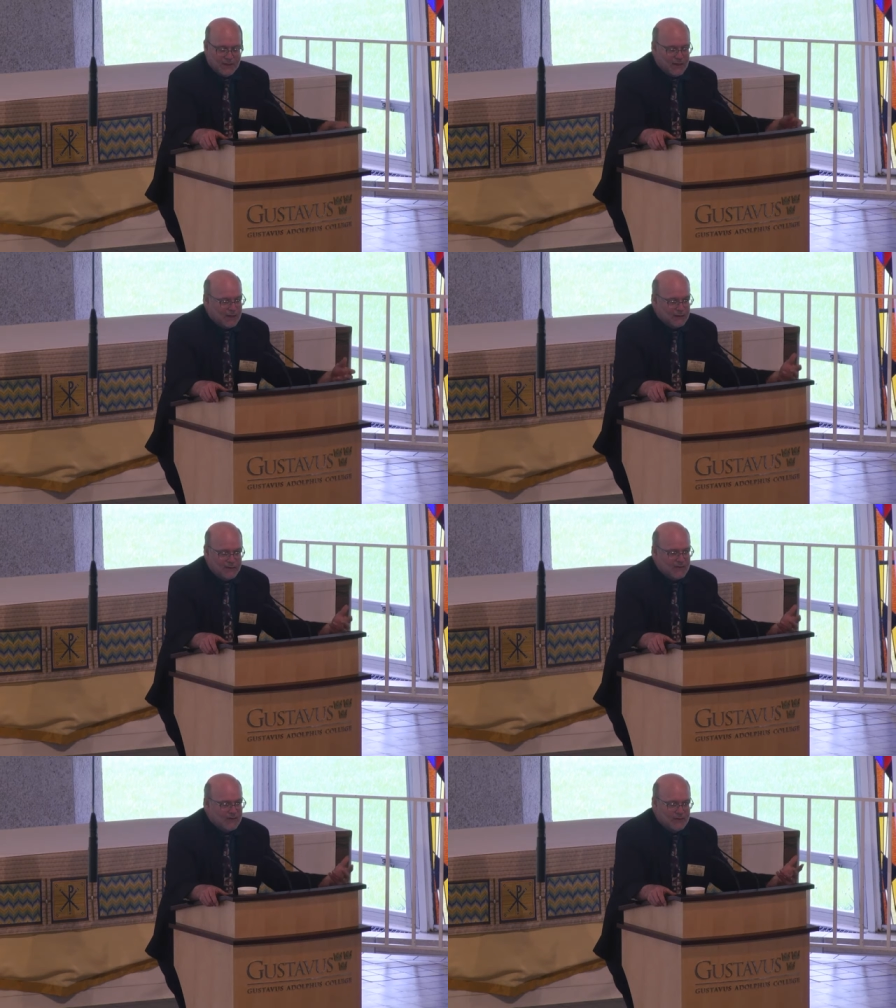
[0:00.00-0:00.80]
Again, I,
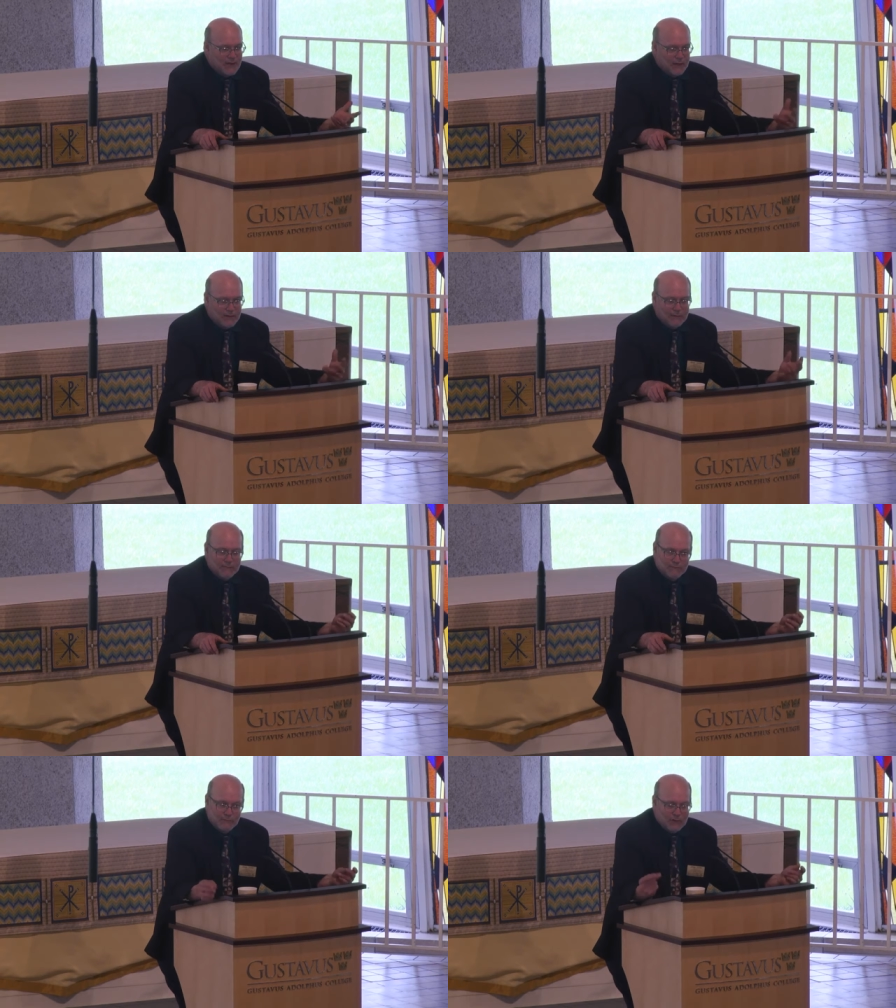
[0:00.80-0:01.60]
this is not a,
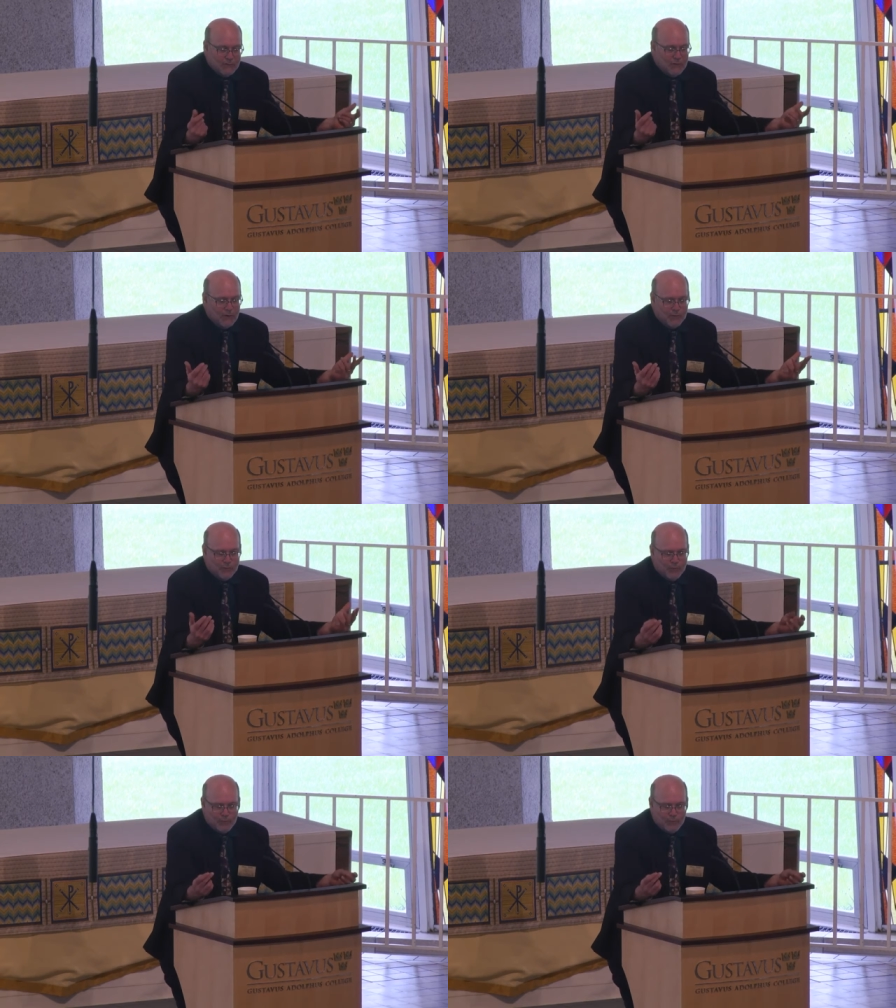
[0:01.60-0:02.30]
oh,